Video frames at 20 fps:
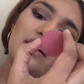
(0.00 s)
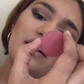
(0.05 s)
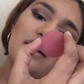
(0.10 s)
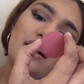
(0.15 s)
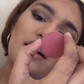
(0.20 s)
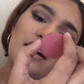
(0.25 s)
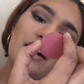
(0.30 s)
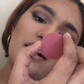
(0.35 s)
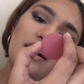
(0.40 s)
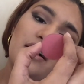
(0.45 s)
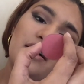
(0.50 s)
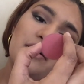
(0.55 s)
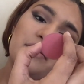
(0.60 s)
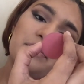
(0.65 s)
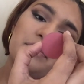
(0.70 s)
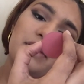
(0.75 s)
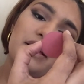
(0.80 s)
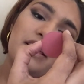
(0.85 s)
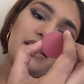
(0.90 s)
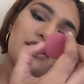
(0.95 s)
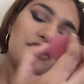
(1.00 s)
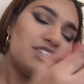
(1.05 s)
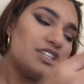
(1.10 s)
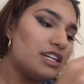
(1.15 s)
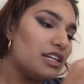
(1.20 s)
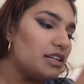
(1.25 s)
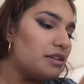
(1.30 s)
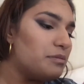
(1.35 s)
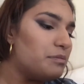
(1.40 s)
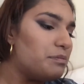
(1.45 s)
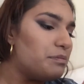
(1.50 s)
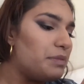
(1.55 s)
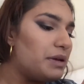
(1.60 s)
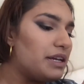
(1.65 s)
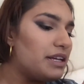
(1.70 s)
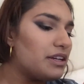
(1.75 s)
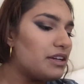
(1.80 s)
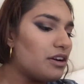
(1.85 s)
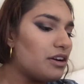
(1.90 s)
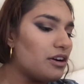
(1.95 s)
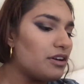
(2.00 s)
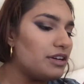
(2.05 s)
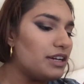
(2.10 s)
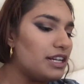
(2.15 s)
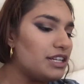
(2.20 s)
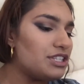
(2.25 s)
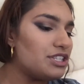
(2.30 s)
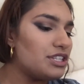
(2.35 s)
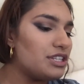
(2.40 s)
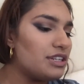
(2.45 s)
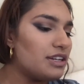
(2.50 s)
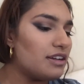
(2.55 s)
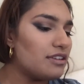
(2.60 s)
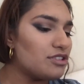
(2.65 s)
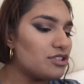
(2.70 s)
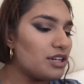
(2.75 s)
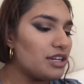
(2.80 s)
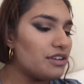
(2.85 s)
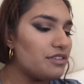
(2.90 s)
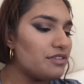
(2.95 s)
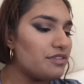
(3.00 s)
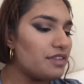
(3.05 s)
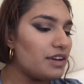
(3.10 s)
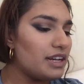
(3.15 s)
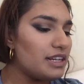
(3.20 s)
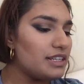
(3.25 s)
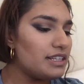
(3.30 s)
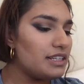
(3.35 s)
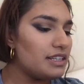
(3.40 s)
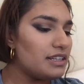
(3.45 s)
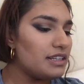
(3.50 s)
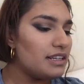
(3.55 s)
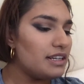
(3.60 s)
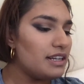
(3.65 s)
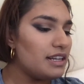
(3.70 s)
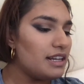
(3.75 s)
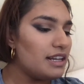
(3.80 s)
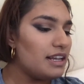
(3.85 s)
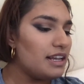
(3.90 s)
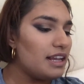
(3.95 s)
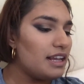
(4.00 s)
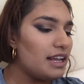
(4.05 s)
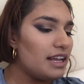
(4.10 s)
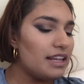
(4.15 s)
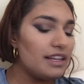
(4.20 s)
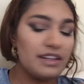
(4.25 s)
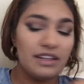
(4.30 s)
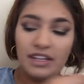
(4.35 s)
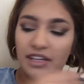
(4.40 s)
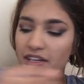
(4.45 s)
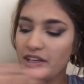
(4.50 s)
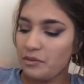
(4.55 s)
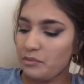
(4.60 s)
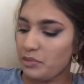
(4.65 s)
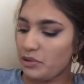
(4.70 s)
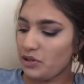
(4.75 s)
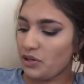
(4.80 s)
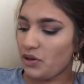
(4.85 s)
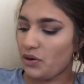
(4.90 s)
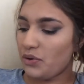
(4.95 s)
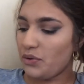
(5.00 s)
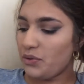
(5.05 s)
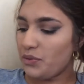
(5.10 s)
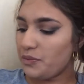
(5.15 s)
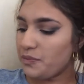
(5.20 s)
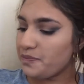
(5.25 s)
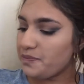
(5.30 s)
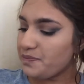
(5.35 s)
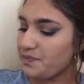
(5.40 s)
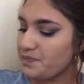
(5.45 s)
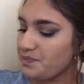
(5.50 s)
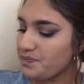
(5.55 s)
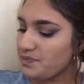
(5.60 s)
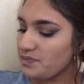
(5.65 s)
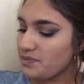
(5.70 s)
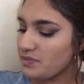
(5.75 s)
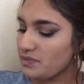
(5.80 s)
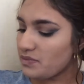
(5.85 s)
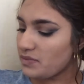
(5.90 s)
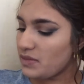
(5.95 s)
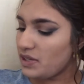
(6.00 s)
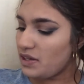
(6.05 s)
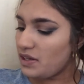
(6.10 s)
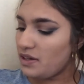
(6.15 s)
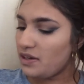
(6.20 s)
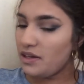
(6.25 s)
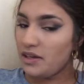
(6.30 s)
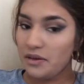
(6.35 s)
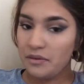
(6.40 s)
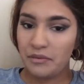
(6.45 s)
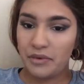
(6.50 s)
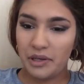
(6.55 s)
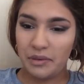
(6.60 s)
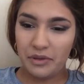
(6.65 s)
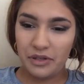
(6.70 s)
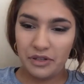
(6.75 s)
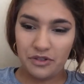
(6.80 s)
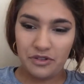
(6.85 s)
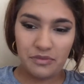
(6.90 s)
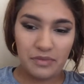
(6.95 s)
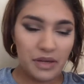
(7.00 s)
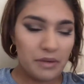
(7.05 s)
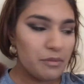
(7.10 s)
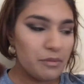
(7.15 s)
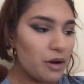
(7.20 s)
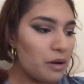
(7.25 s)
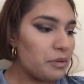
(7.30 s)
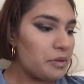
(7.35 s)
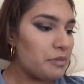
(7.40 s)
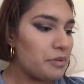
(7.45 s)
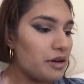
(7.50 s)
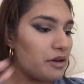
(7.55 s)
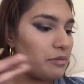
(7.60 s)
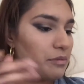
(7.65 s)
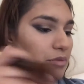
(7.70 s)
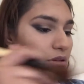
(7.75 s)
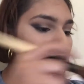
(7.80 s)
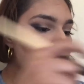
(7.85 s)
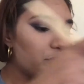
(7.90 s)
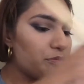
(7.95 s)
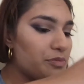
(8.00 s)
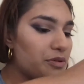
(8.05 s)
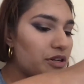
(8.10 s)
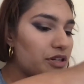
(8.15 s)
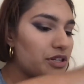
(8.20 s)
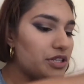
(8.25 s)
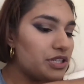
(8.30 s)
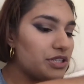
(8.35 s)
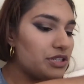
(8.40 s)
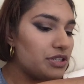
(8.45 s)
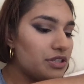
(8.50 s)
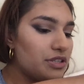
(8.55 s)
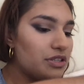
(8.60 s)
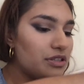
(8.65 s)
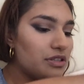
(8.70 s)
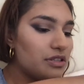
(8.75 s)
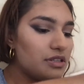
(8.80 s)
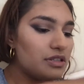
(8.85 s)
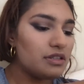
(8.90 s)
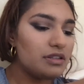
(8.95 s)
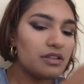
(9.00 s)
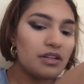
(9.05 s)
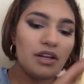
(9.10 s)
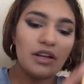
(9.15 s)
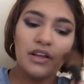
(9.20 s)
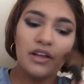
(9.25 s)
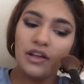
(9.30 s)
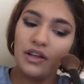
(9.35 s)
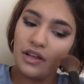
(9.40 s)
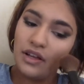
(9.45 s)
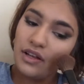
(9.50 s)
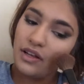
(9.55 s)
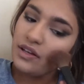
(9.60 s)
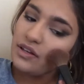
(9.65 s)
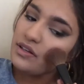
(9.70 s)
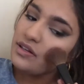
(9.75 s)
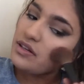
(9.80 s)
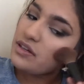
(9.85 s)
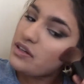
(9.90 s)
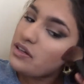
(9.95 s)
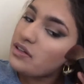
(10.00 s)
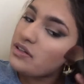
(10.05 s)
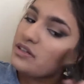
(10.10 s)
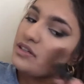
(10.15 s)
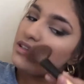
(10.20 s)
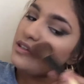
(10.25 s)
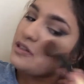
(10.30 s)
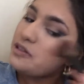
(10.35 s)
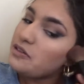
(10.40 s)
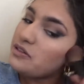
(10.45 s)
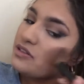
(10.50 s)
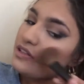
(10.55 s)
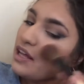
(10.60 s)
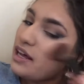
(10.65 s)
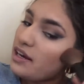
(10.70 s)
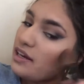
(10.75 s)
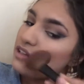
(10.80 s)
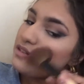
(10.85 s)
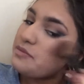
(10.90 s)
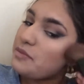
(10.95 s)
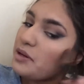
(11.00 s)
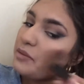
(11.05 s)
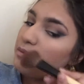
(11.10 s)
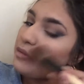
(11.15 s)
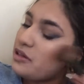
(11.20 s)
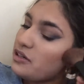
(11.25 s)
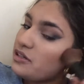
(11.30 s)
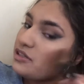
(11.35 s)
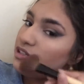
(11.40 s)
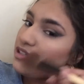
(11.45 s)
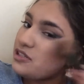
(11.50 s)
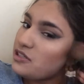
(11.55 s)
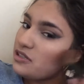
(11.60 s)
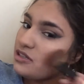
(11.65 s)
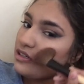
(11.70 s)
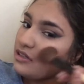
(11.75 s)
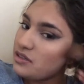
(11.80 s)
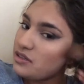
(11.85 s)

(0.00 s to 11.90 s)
in the shade Pink Carnation. I'll try to find it and link it below. I'm going to use my Bobbi Brown blush brush and use that as my blush.